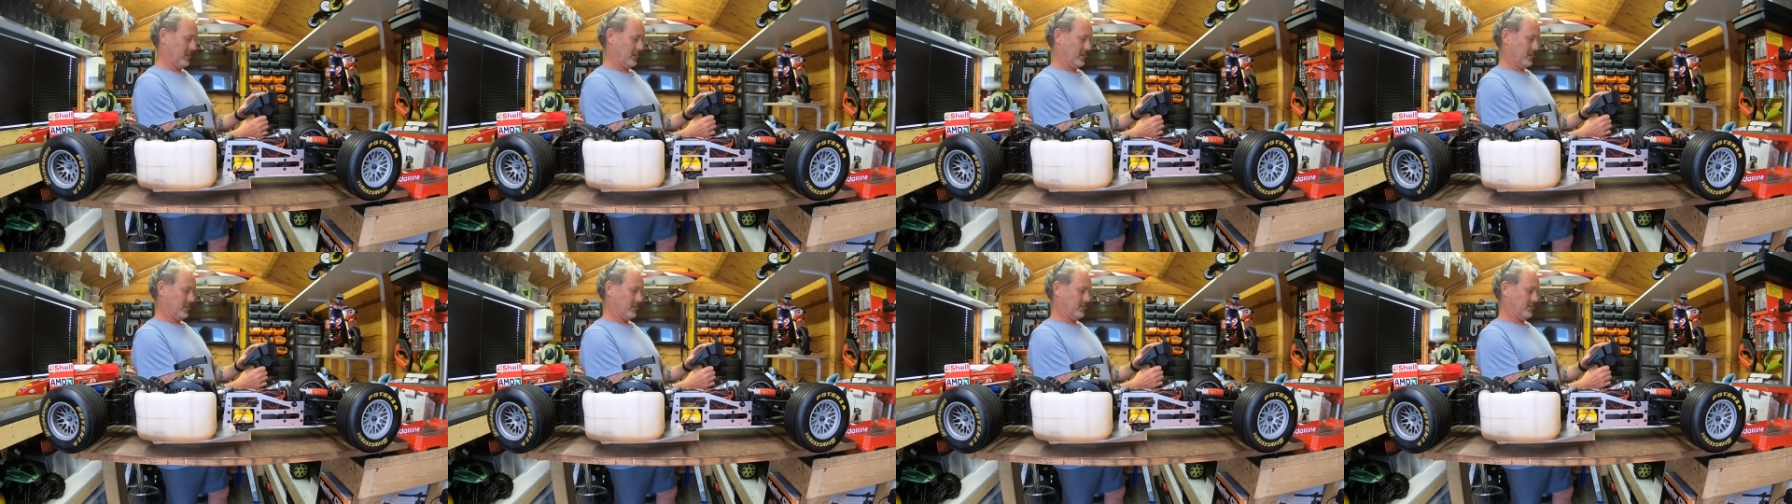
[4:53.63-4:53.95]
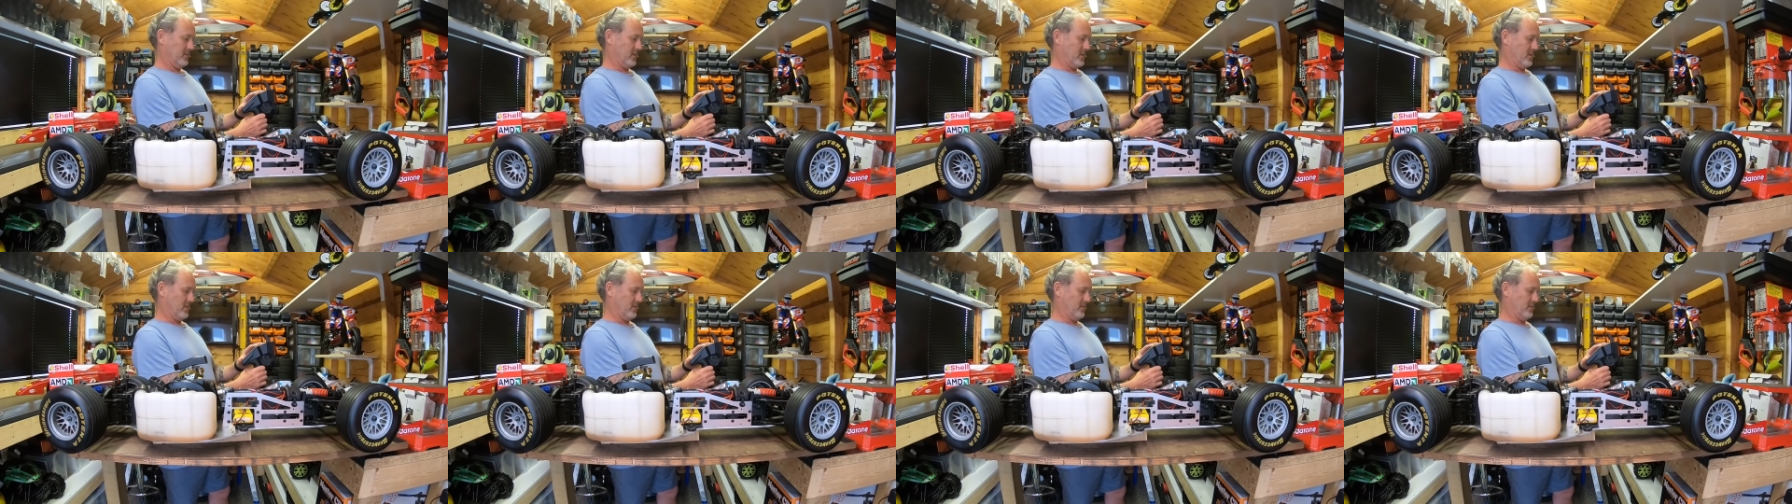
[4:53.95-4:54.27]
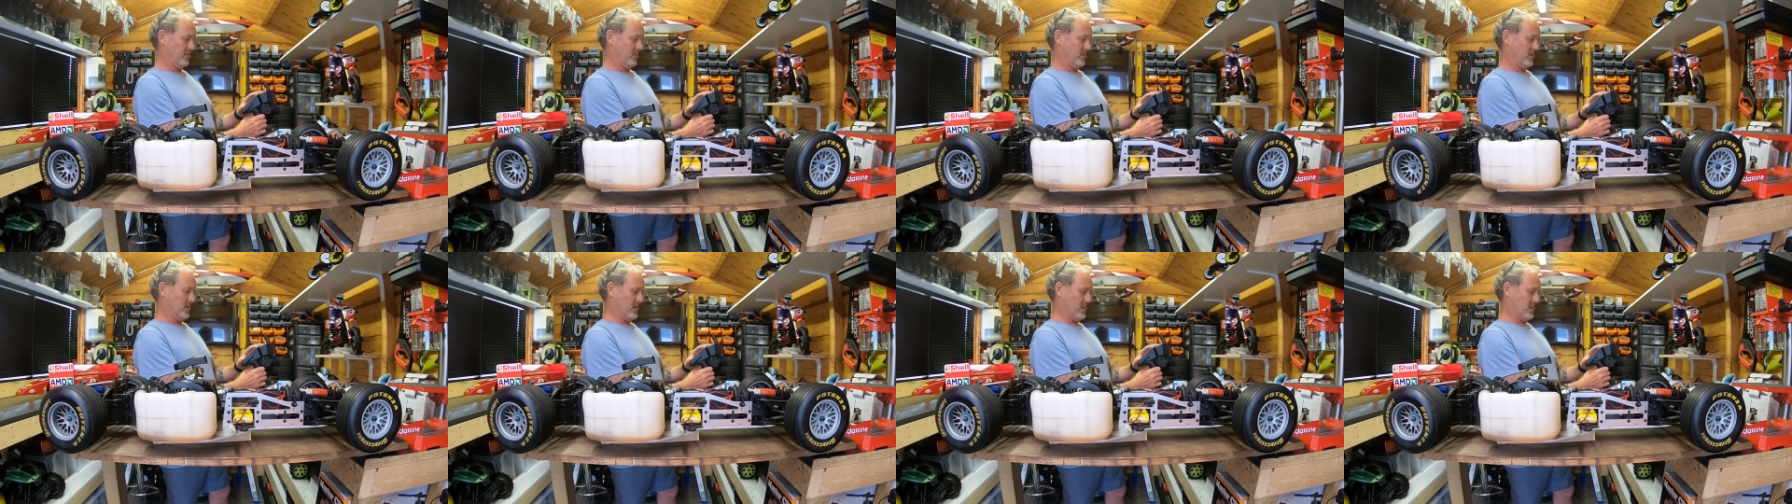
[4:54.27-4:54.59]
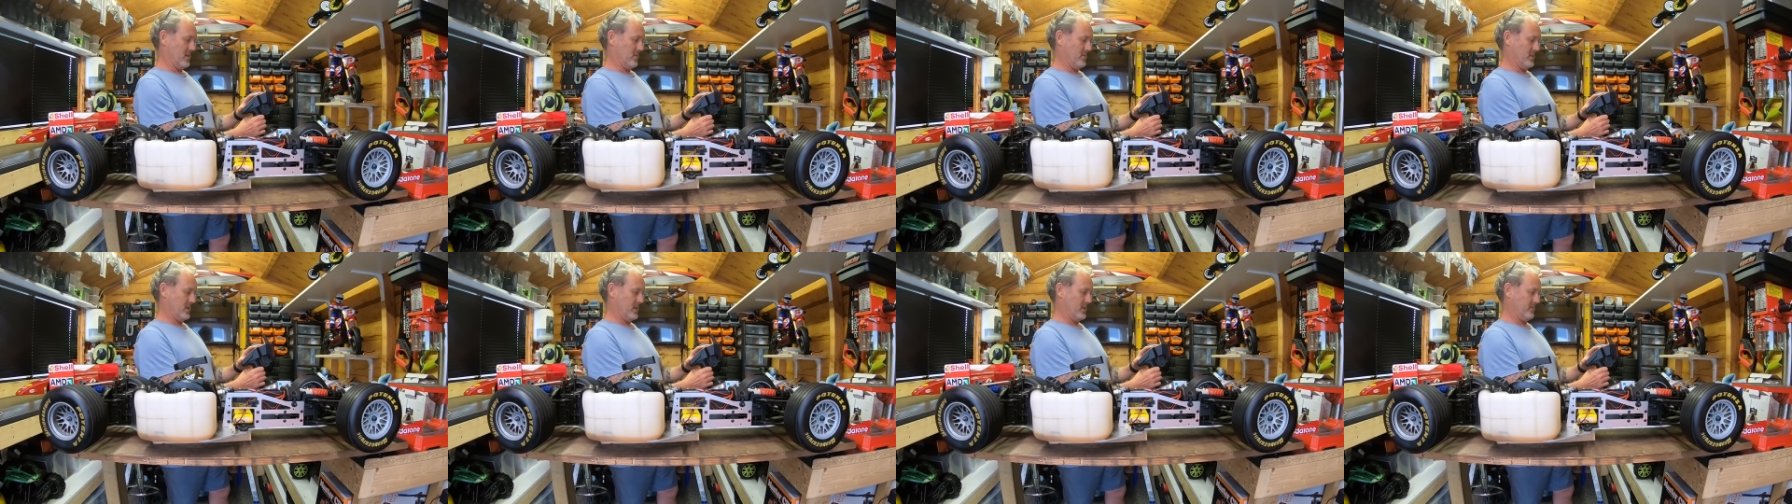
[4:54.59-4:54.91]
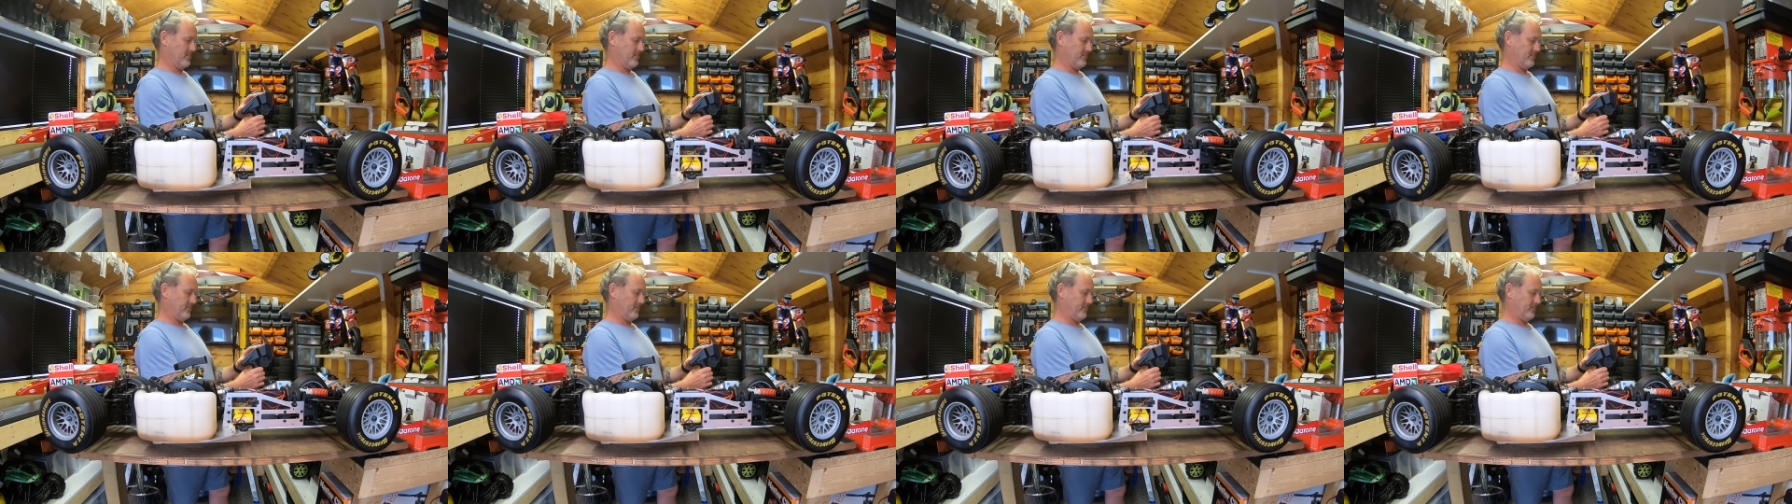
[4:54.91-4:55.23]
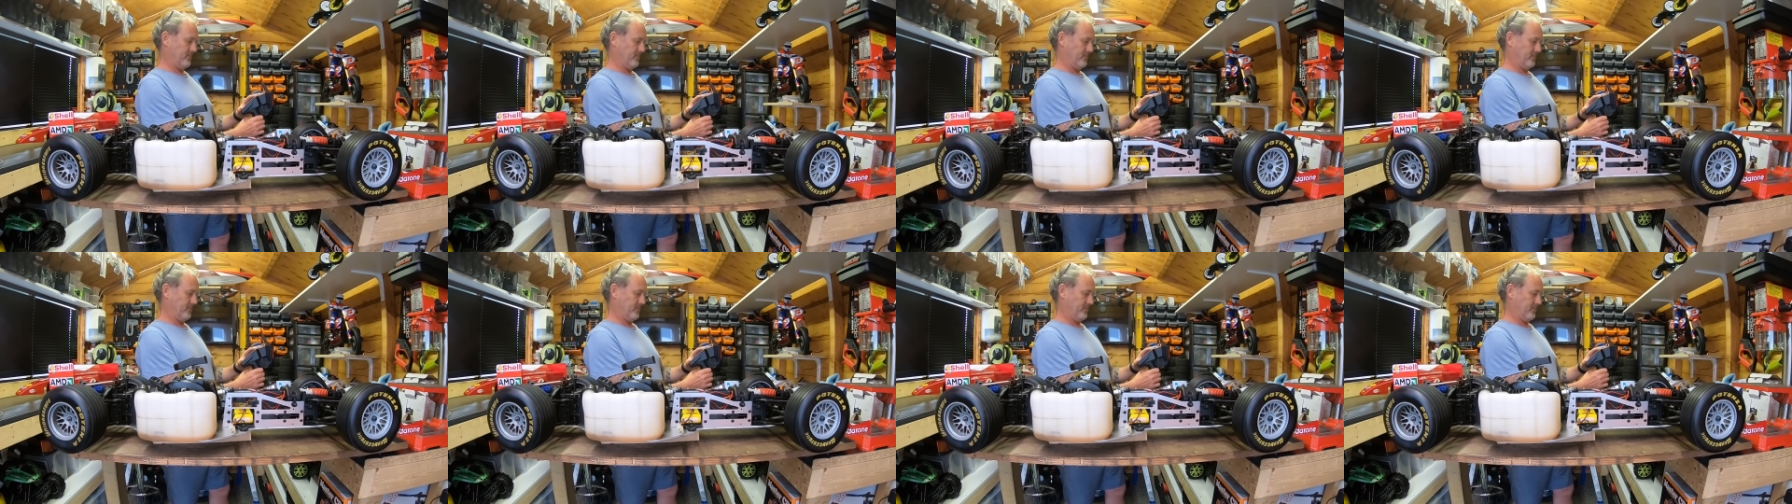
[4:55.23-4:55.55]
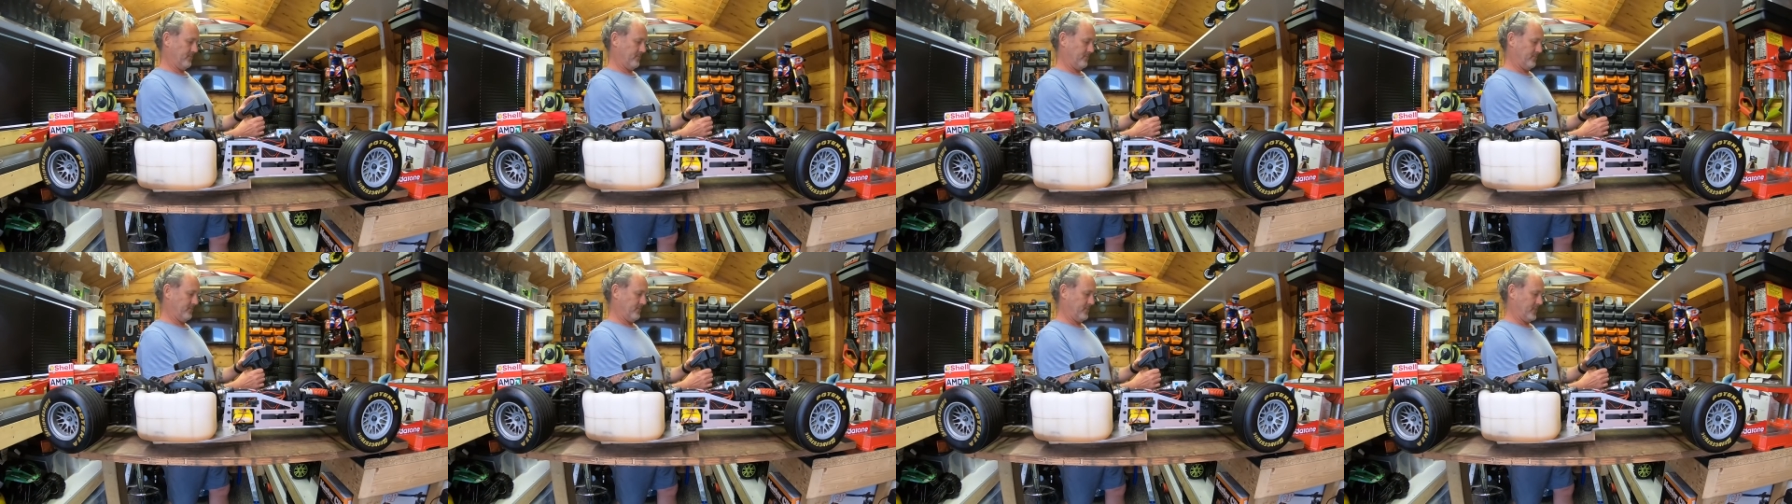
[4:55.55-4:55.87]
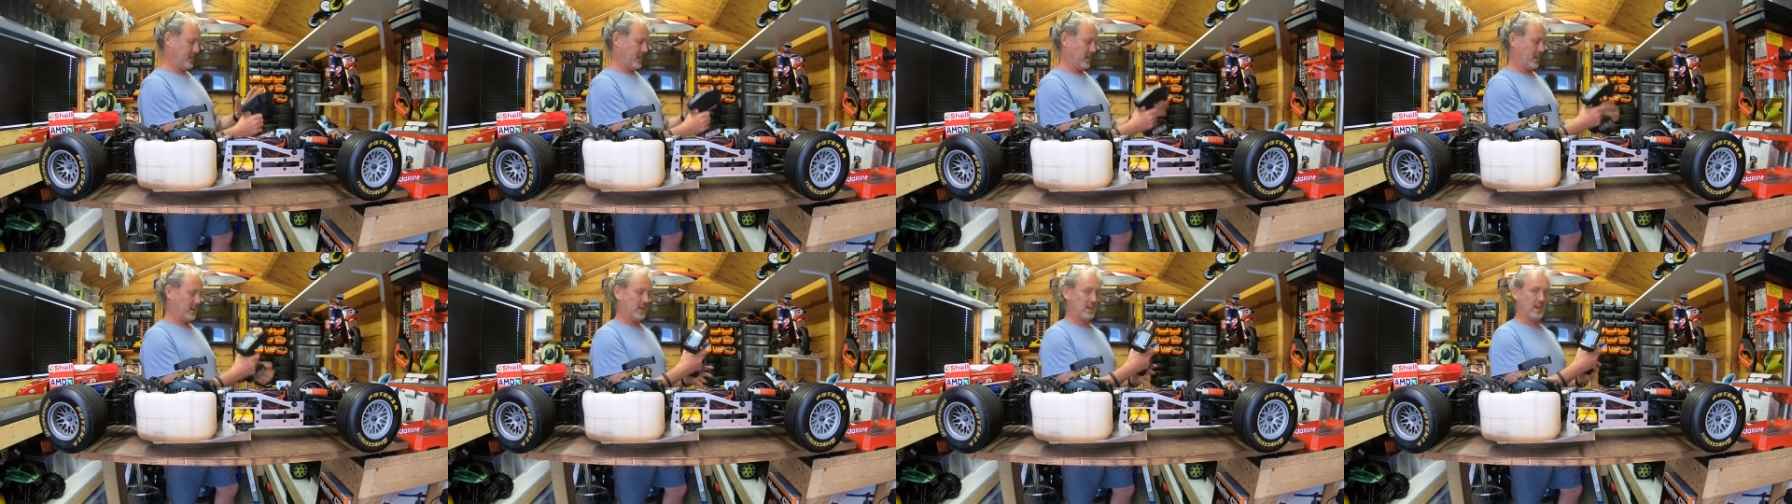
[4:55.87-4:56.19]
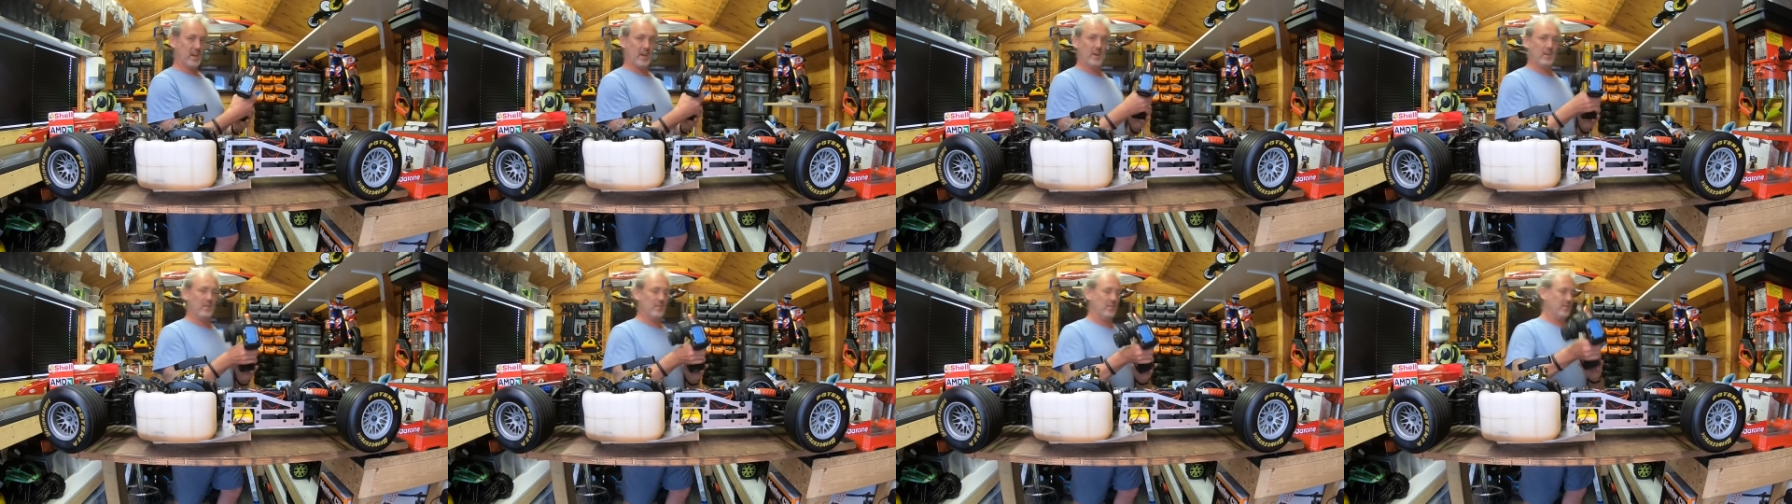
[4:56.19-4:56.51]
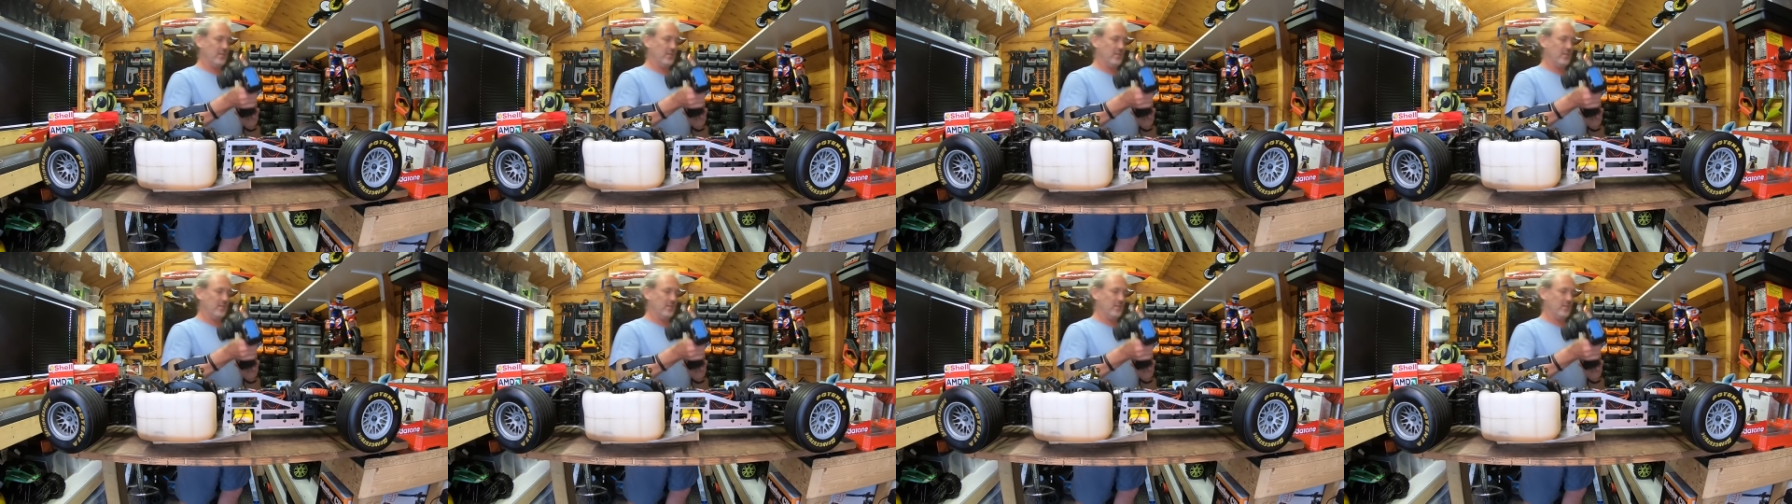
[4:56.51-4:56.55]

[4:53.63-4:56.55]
find Ferrari, there you go,